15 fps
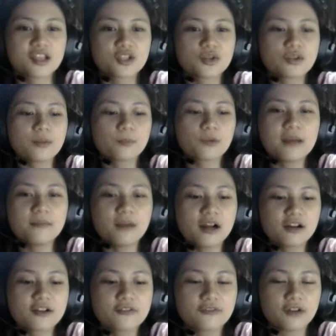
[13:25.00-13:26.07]
So the
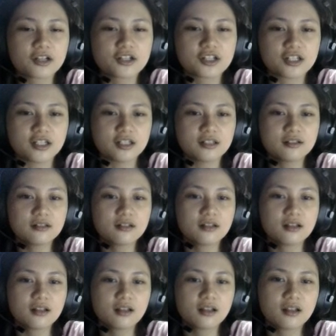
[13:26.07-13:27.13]
primary function
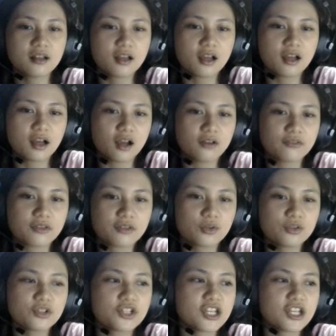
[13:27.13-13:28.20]
of the
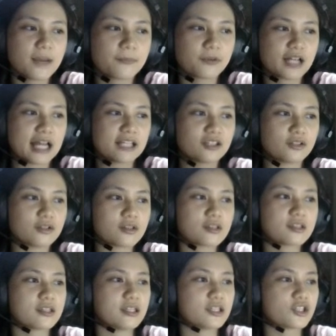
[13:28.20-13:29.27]
Golgi
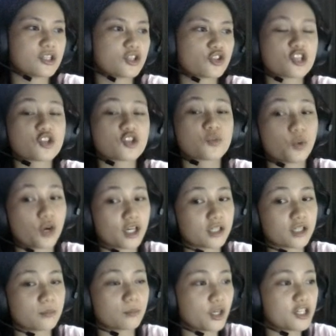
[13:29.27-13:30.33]
apparatus is to
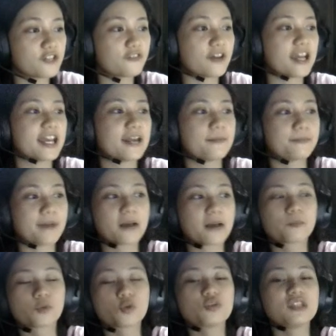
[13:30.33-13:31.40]
transport, modify, and
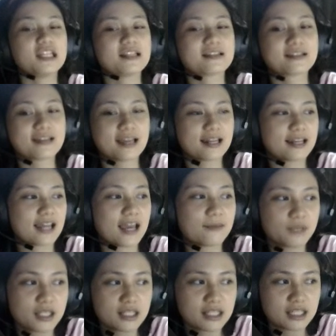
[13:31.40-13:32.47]
pack proteins and
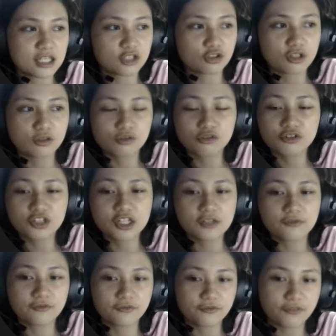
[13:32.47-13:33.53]
lipids into the Golgi
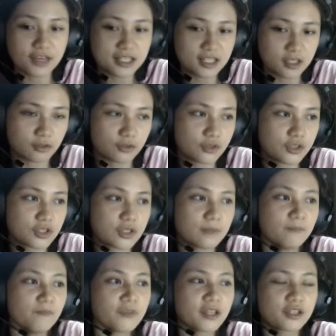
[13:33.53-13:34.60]
vesicles
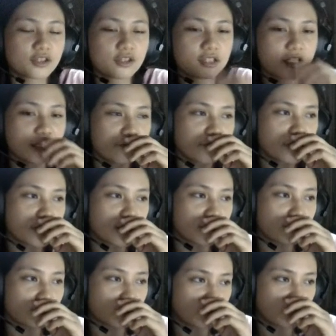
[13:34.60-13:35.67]
to deliver
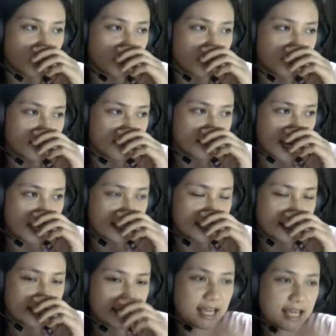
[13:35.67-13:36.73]
them to the target
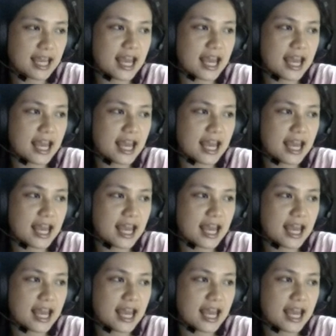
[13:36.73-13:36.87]
sites.